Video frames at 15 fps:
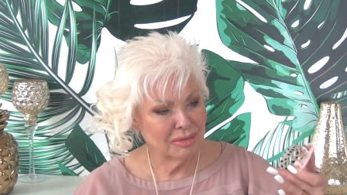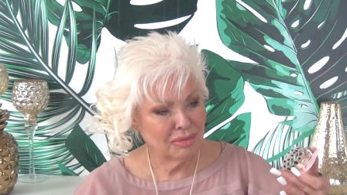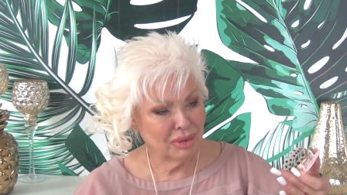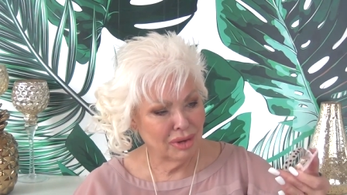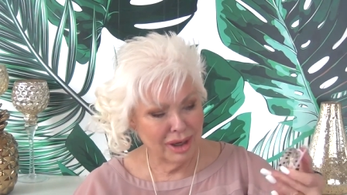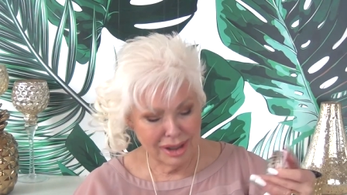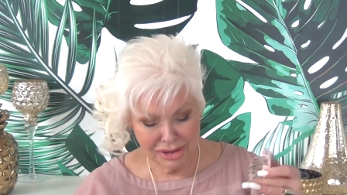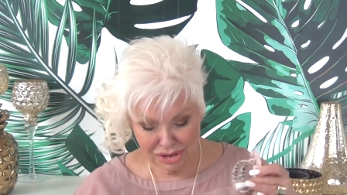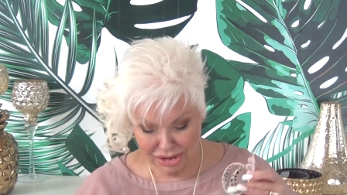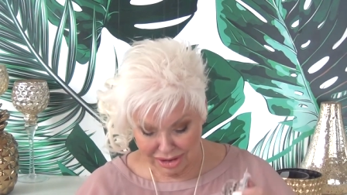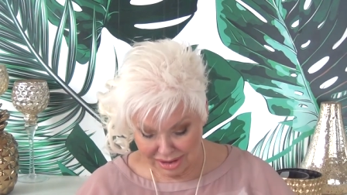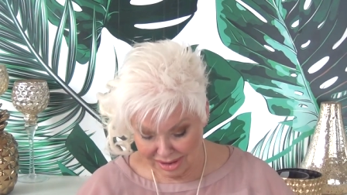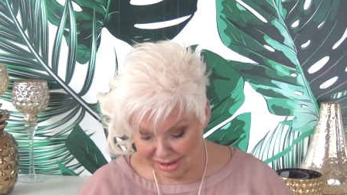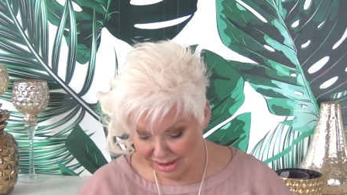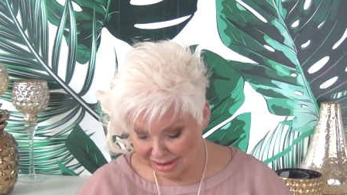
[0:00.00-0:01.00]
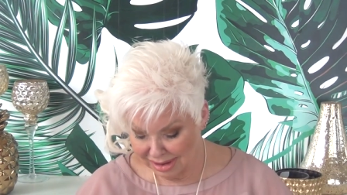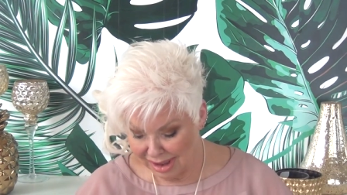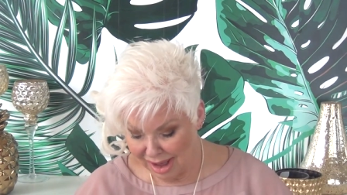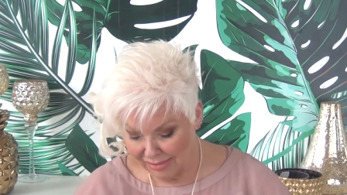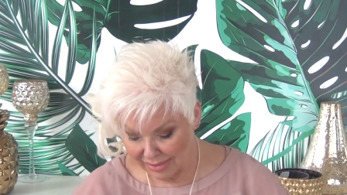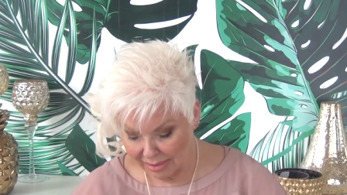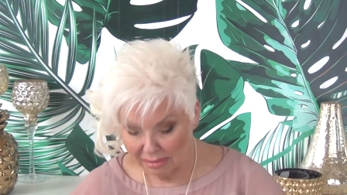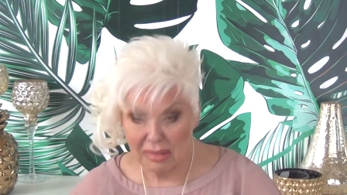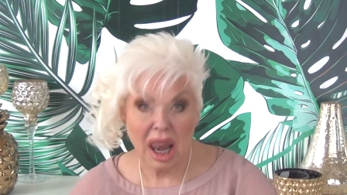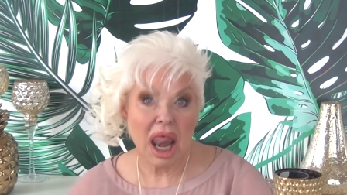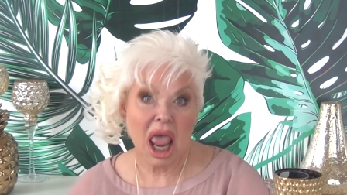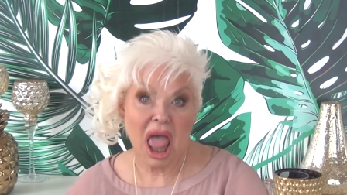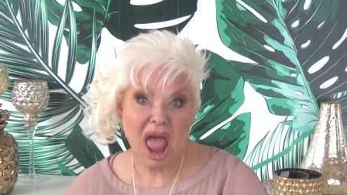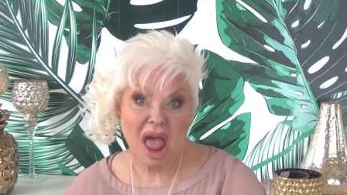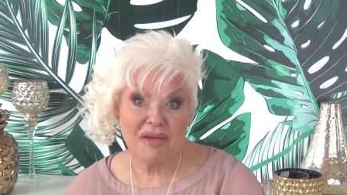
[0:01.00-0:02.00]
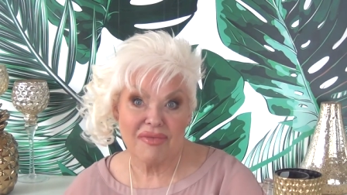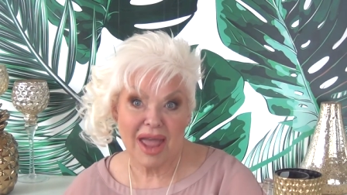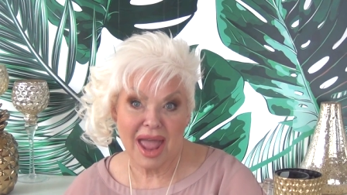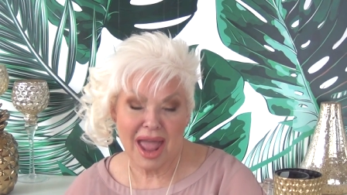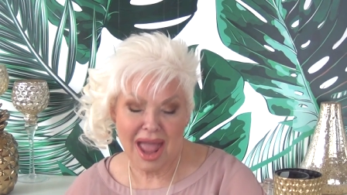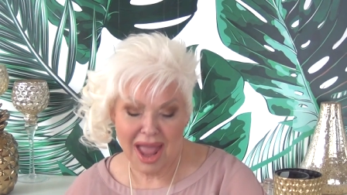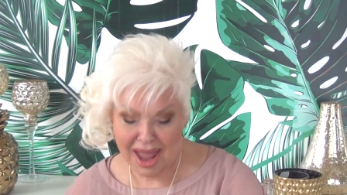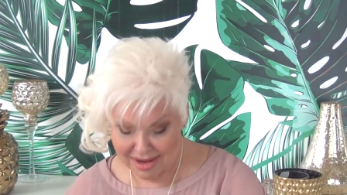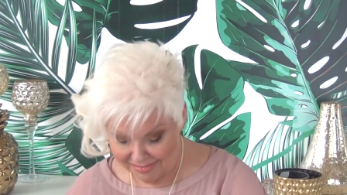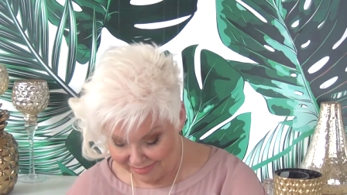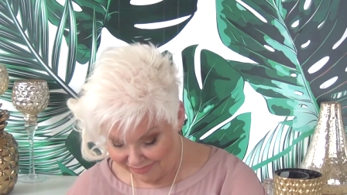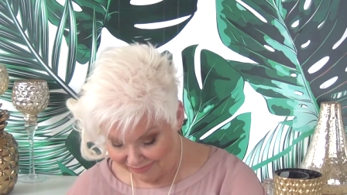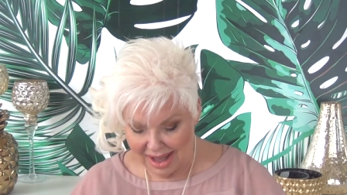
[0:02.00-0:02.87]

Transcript: Precious. Love them. Love them.